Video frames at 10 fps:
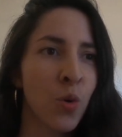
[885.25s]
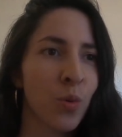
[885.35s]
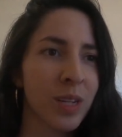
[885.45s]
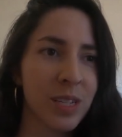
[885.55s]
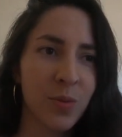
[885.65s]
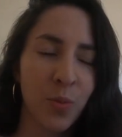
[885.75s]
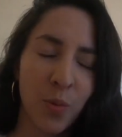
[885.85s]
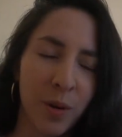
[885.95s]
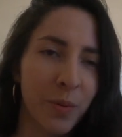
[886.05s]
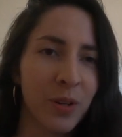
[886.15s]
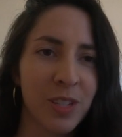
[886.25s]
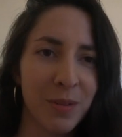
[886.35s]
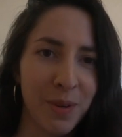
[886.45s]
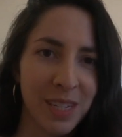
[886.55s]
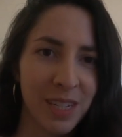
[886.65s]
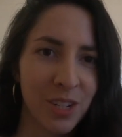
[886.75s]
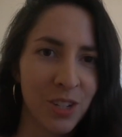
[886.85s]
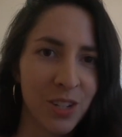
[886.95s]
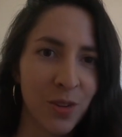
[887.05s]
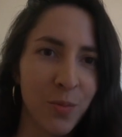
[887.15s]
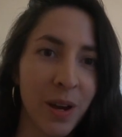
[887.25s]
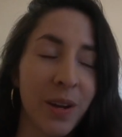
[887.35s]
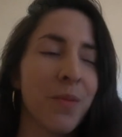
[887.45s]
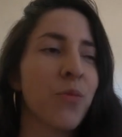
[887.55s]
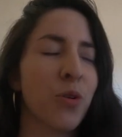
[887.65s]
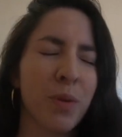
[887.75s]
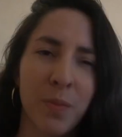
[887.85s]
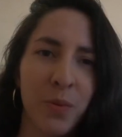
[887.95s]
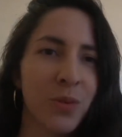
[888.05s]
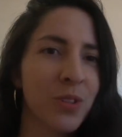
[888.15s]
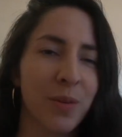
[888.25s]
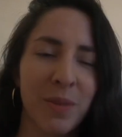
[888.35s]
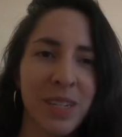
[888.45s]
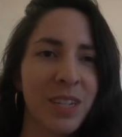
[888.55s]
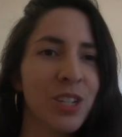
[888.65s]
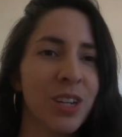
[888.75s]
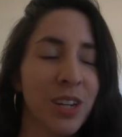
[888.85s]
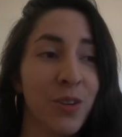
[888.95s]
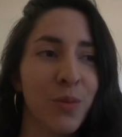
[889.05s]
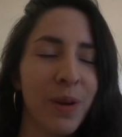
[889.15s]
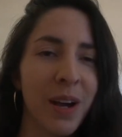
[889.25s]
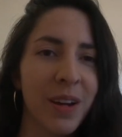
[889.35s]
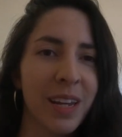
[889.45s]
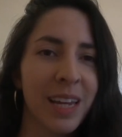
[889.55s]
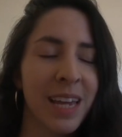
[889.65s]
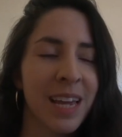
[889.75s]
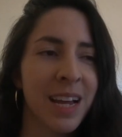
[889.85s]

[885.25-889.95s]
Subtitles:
once one person messages you about it, more people start messaging you about it,